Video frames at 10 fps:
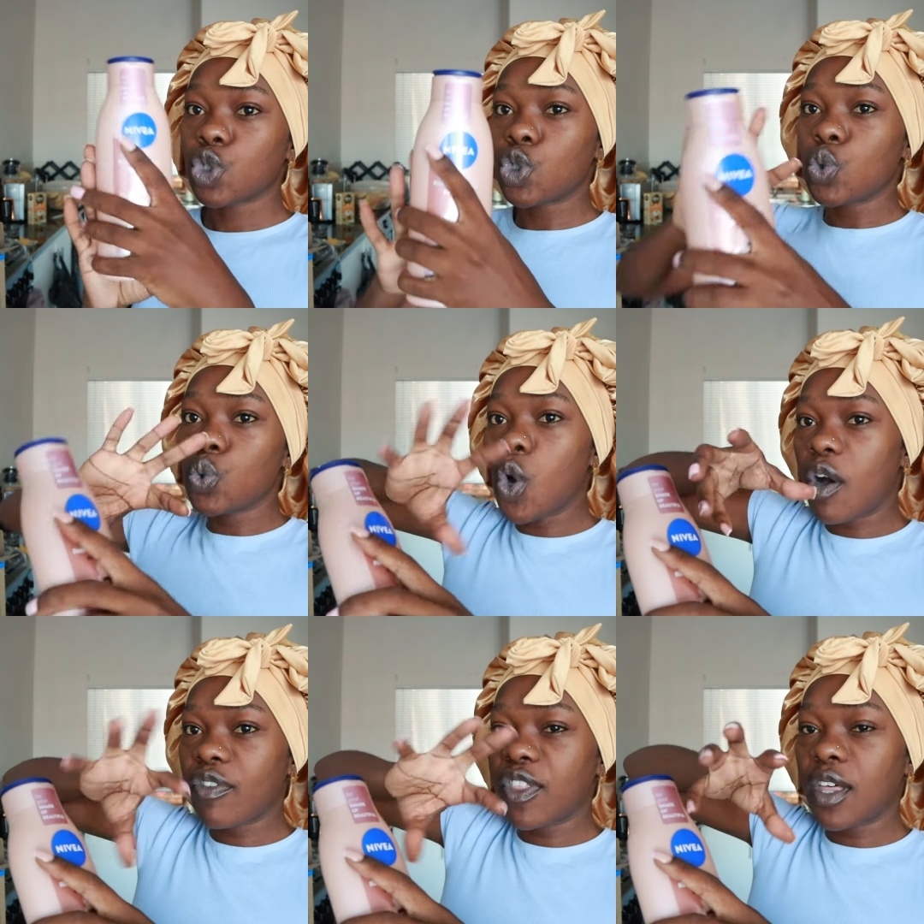2
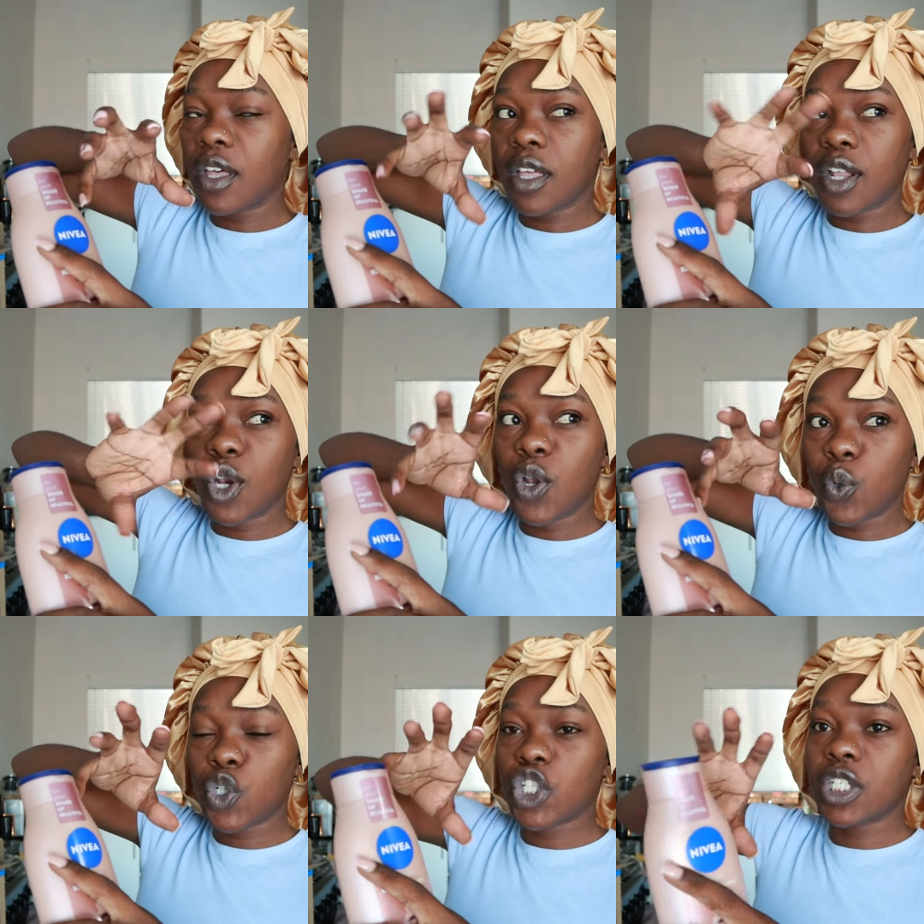of the
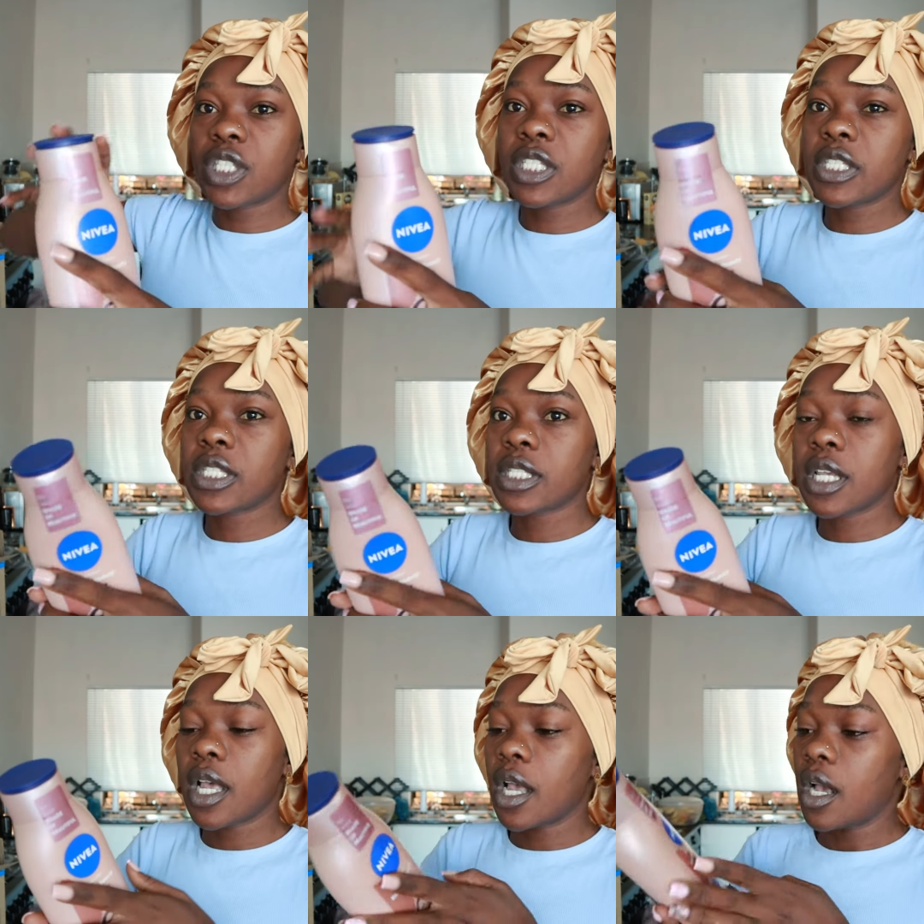lotions.
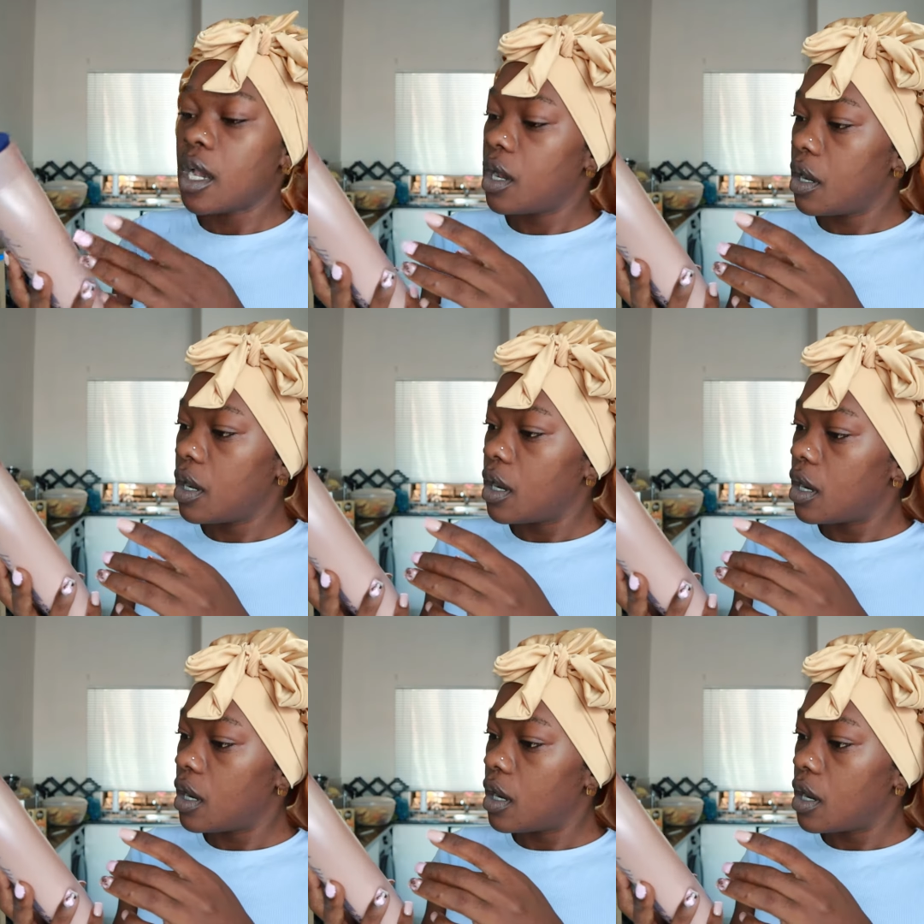
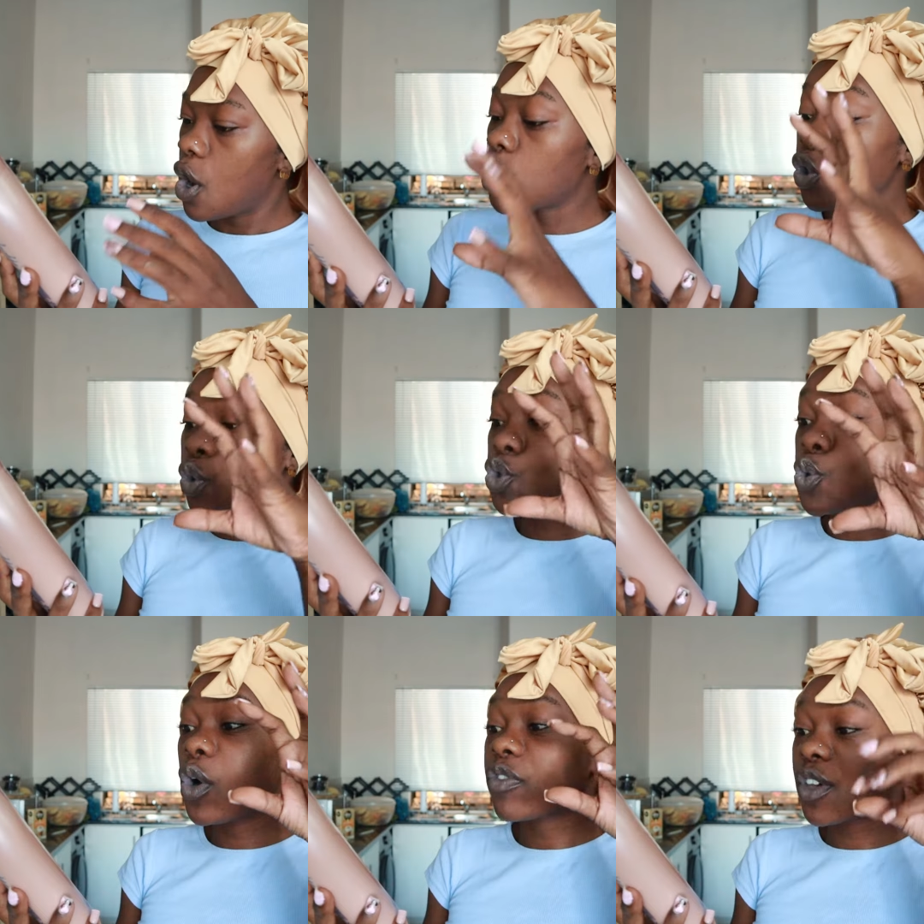Oh no,
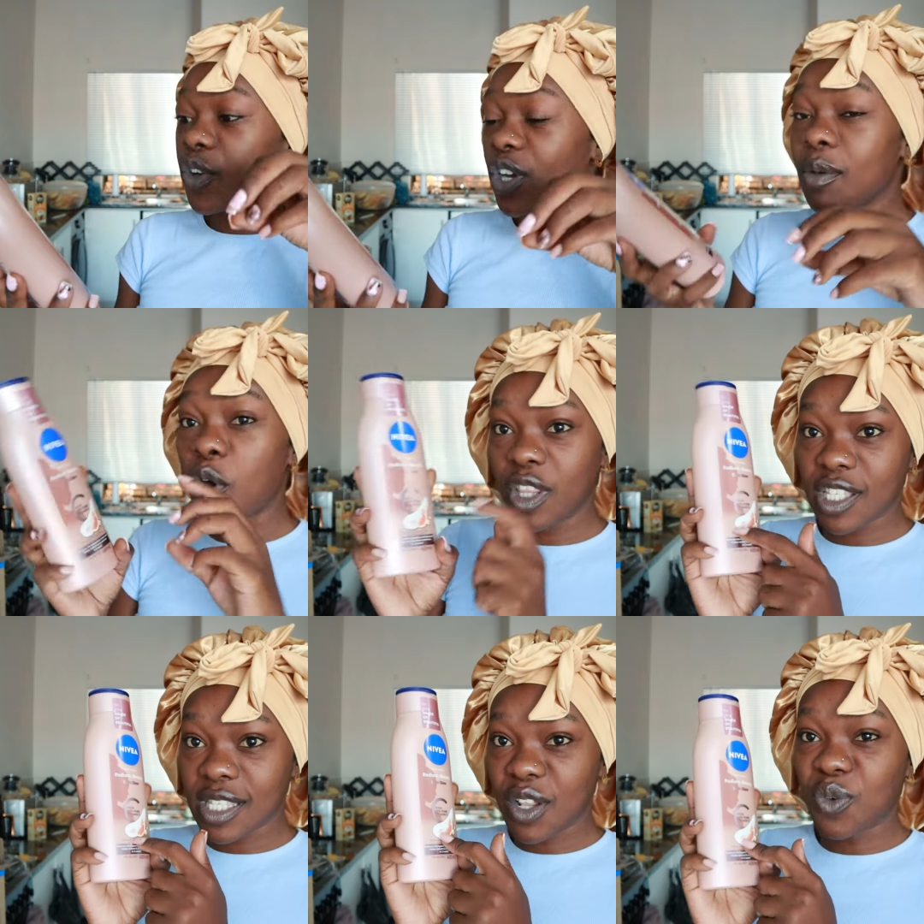2 of the cream. Oh,
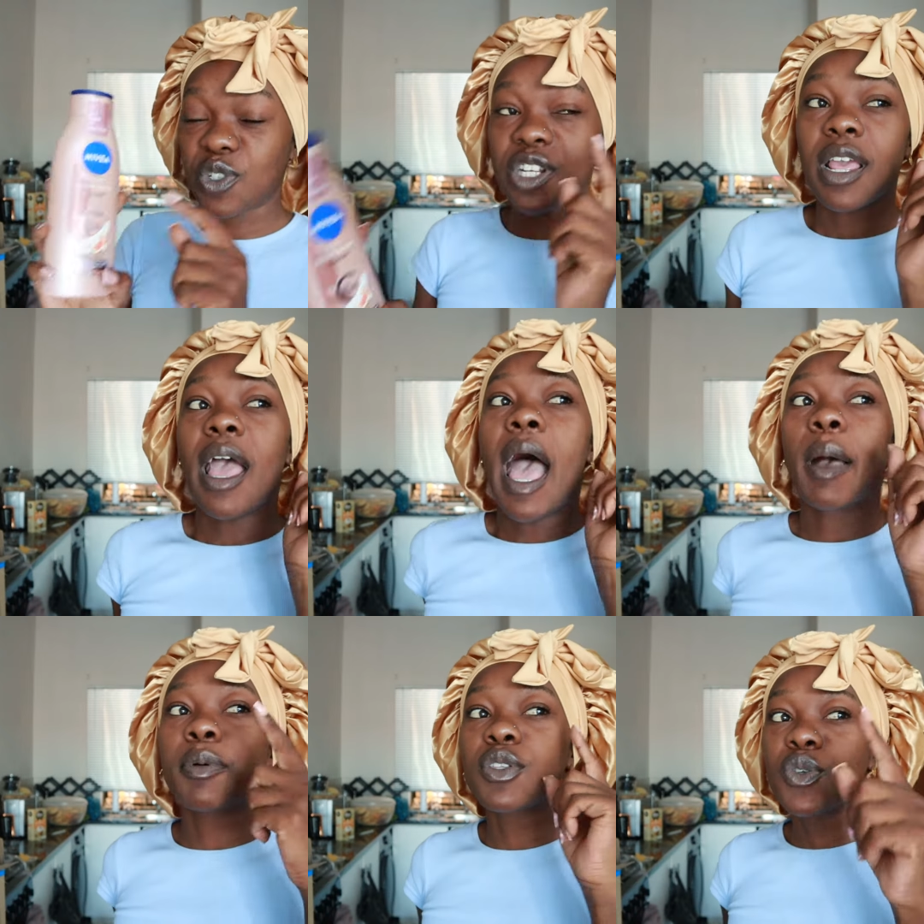this is the lotion.
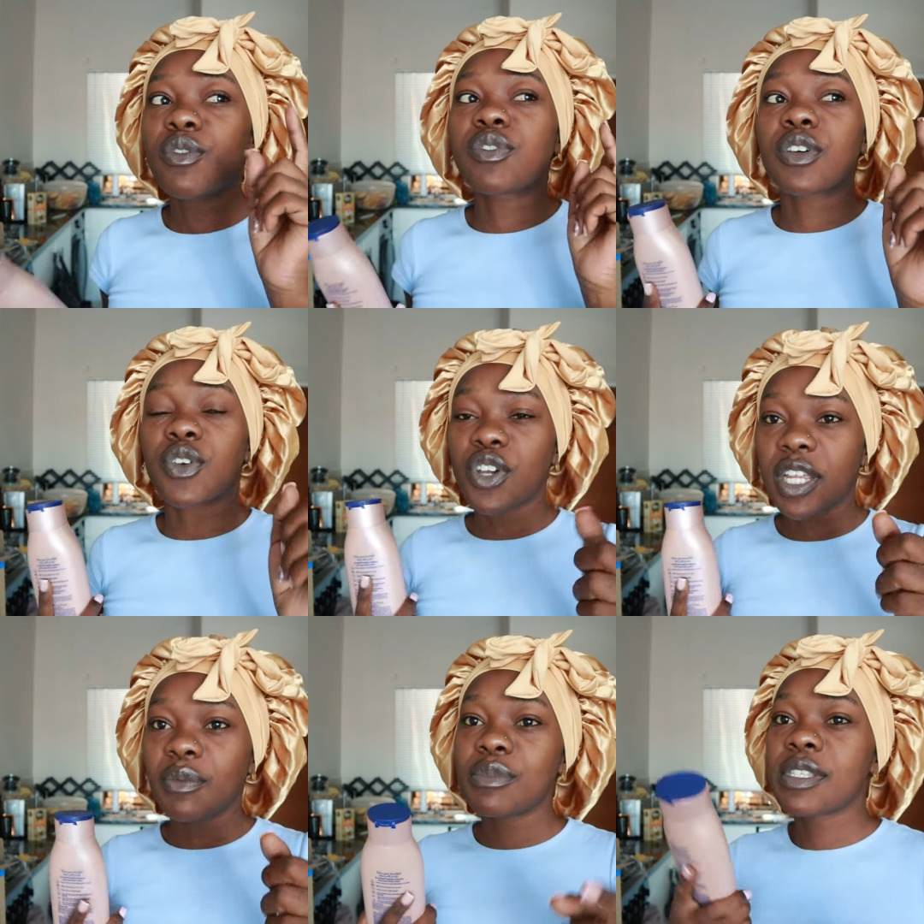I bought 2 of the
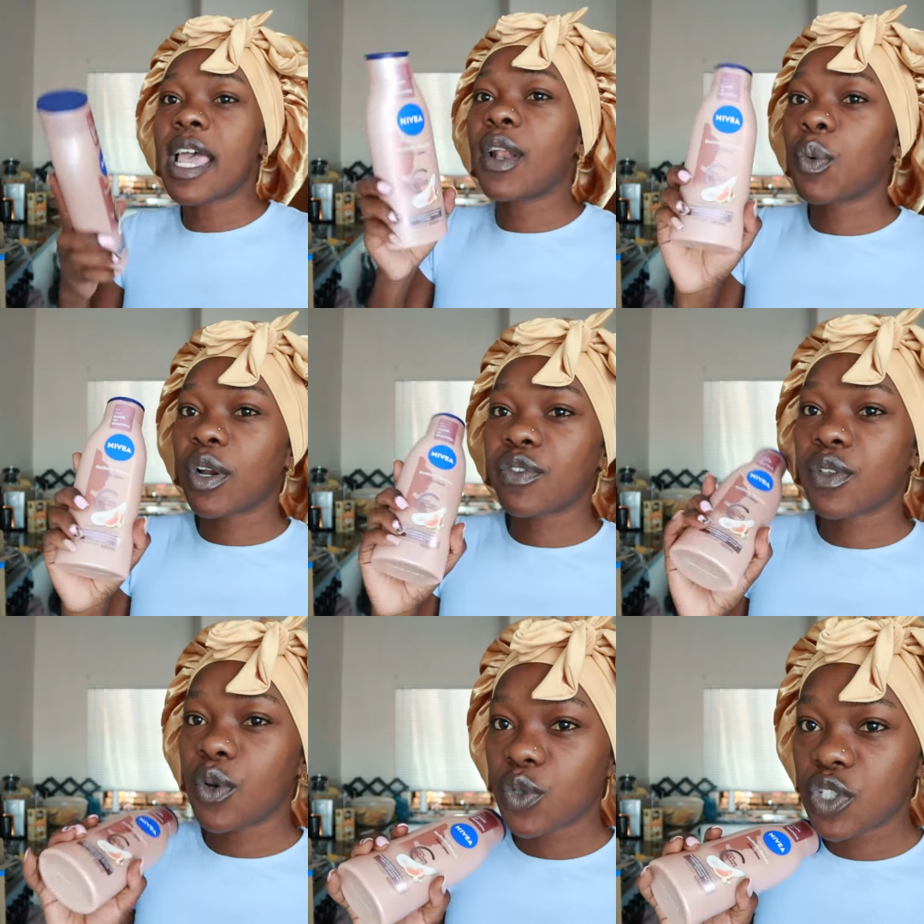creams and 1 of
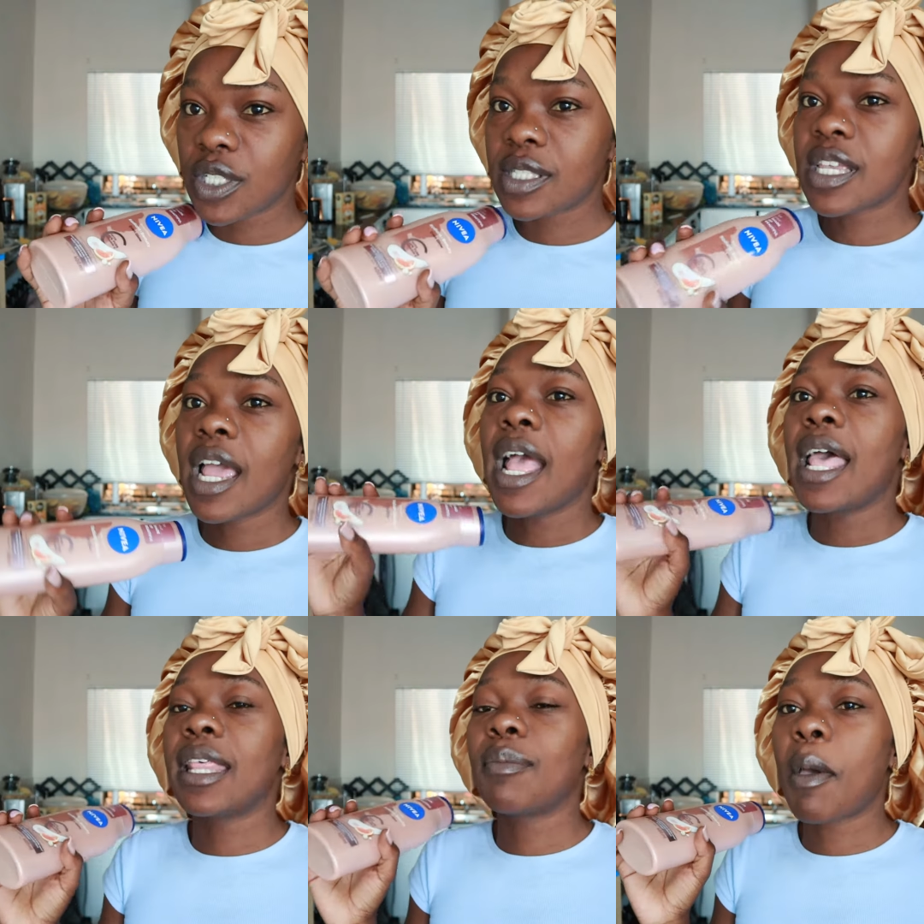the lotions.
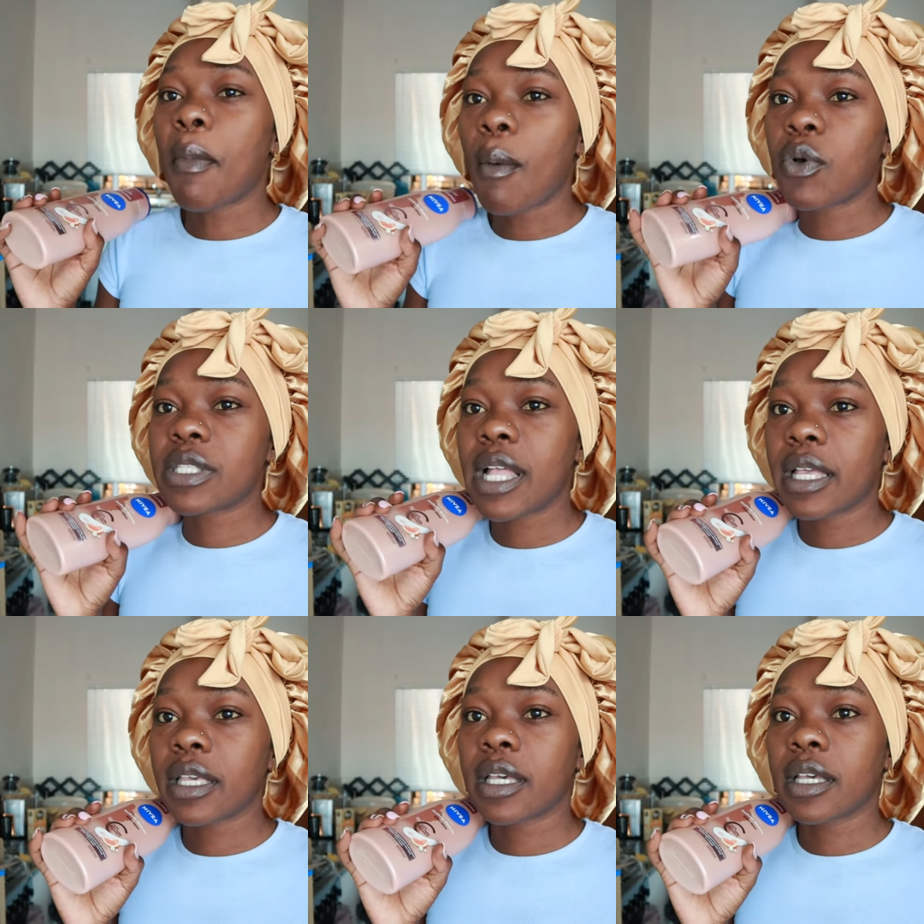And then my mom was
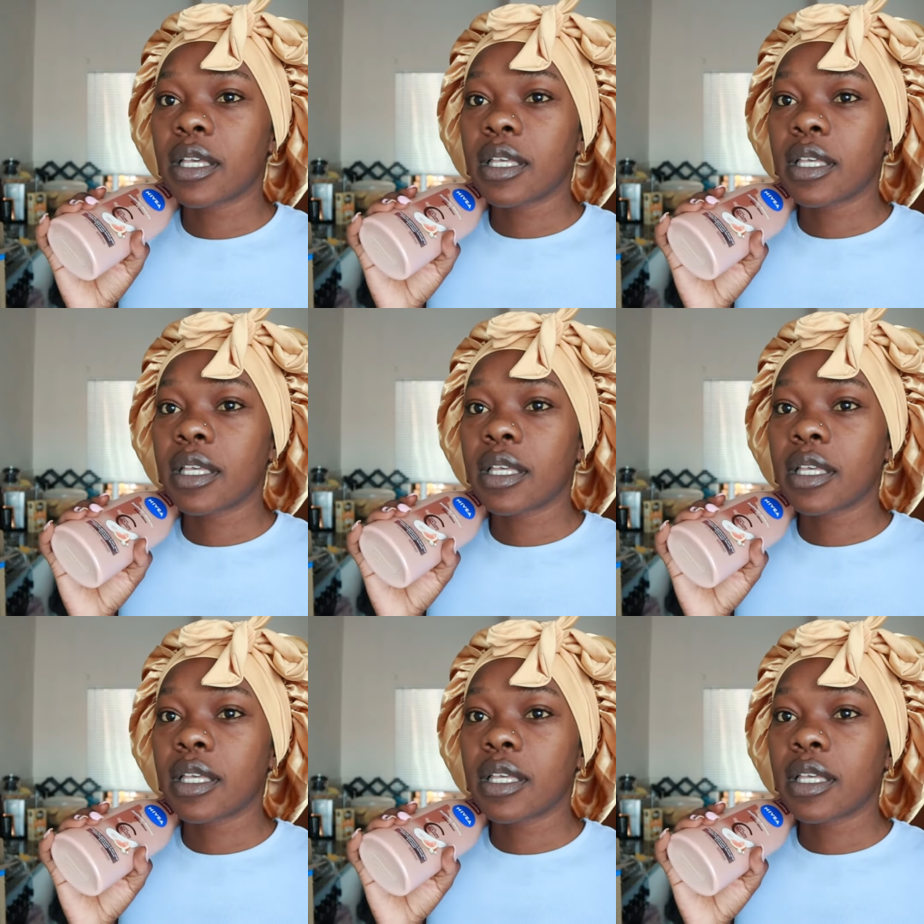like,